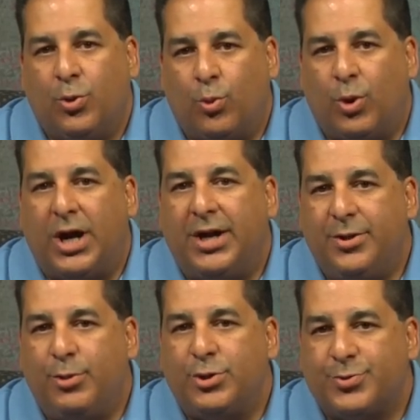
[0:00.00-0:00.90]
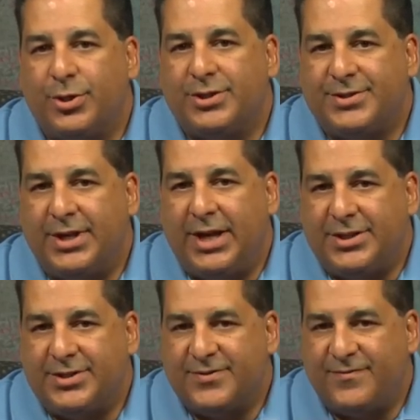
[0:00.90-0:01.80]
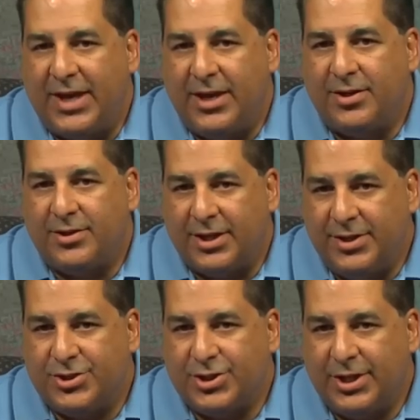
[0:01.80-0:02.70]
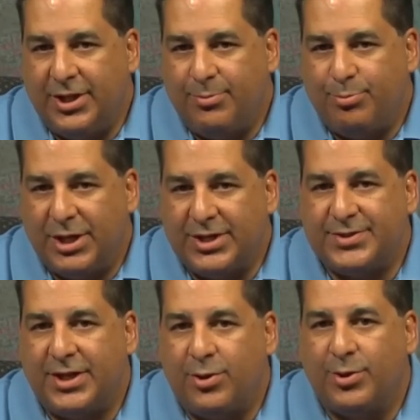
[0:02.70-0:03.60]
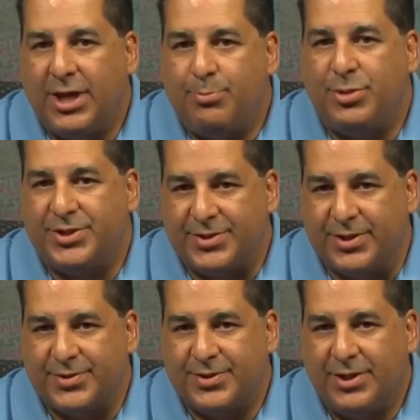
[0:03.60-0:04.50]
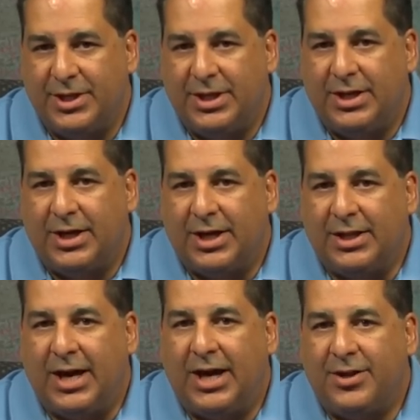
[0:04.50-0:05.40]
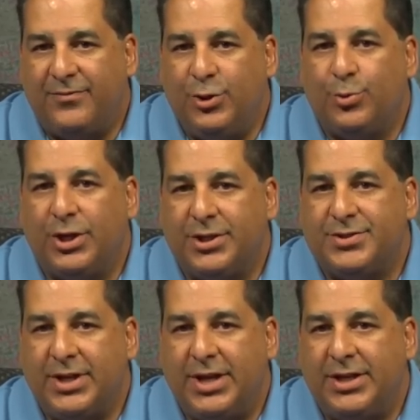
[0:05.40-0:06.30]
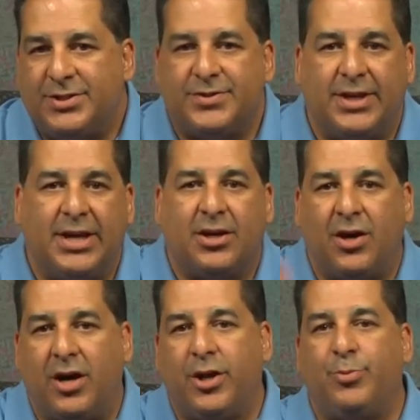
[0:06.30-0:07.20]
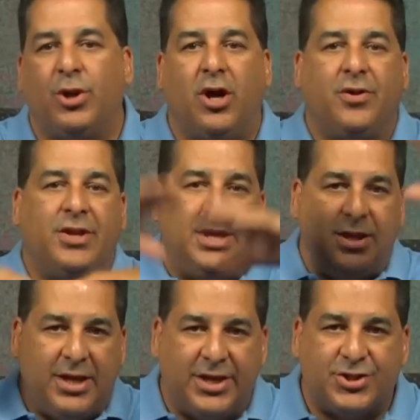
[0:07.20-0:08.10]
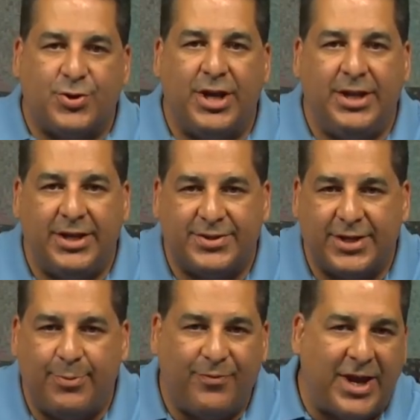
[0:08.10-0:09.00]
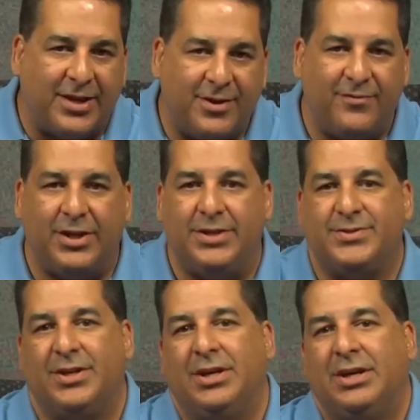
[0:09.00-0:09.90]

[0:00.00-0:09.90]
Why do most real estate agents fail initially? Because they don't get business. A lot of new real estate agents, they get caught up in all the extraneous type of activities.